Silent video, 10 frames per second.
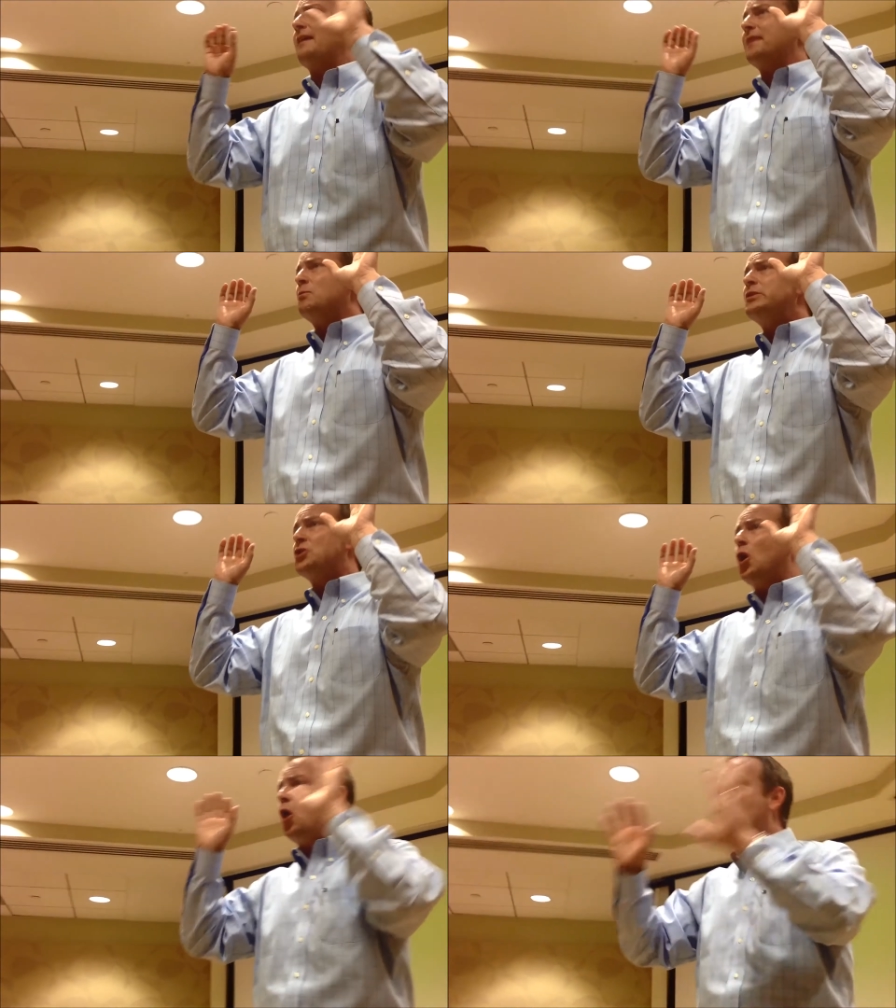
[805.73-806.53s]
I think we
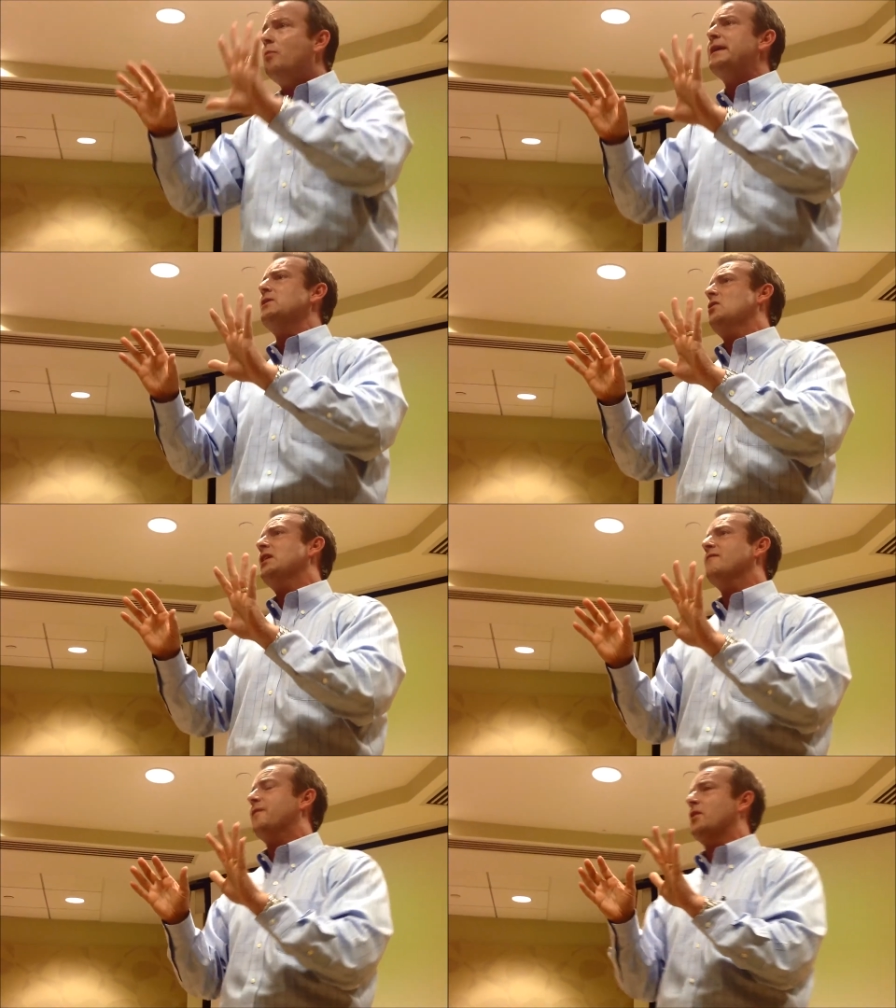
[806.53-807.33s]
should all be looking for